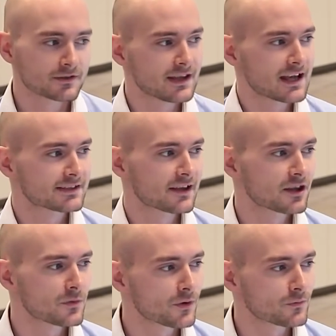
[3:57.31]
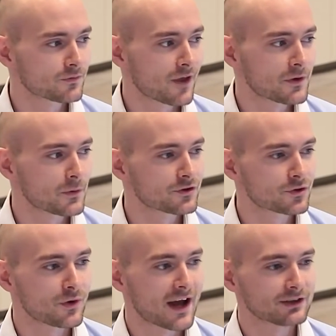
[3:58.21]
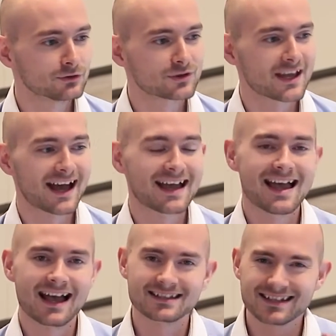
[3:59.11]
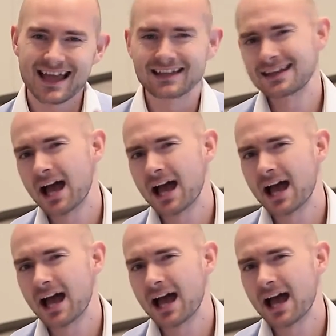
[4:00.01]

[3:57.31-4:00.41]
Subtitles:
The next thing that we want to go ahead and look at is exactly